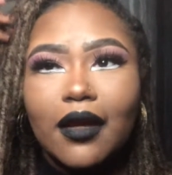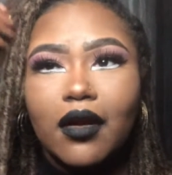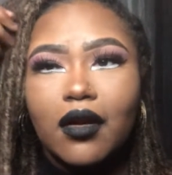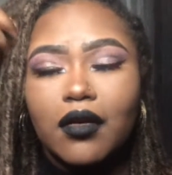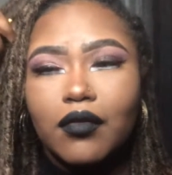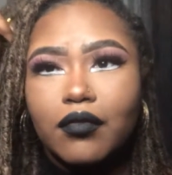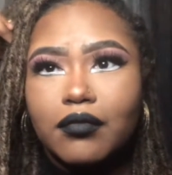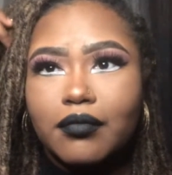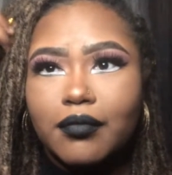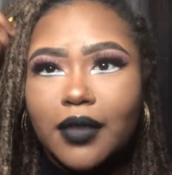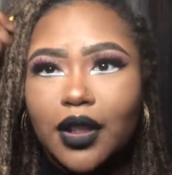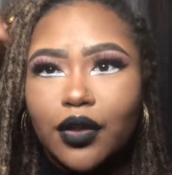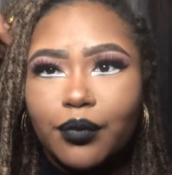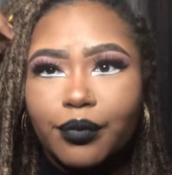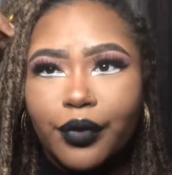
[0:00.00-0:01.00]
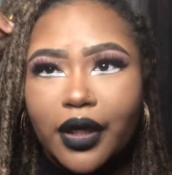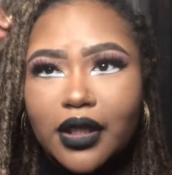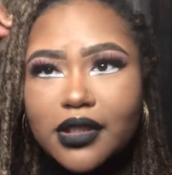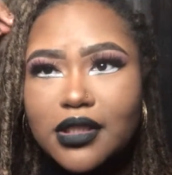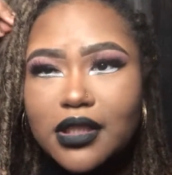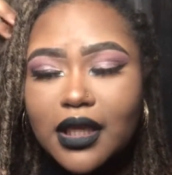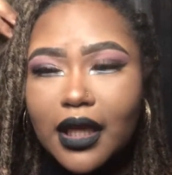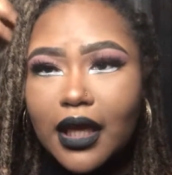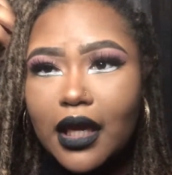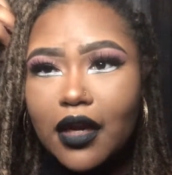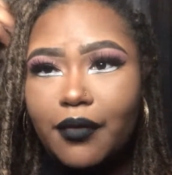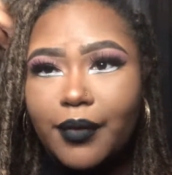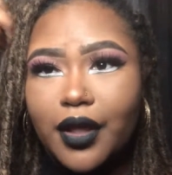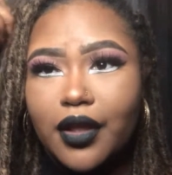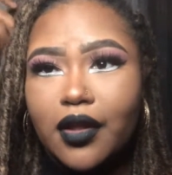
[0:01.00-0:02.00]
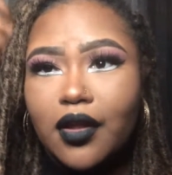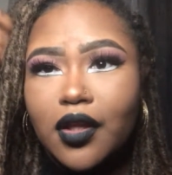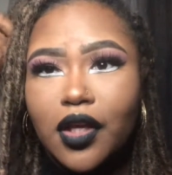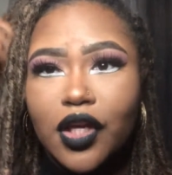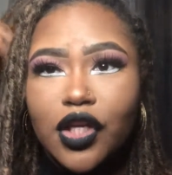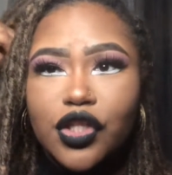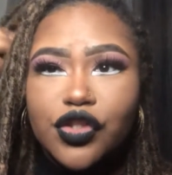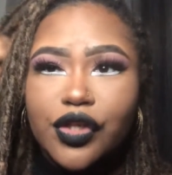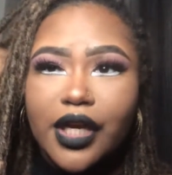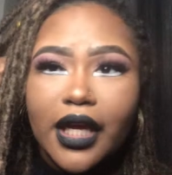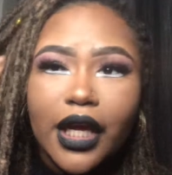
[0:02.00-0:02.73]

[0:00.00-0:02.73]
Oh, my little braid is sticking out of my dread.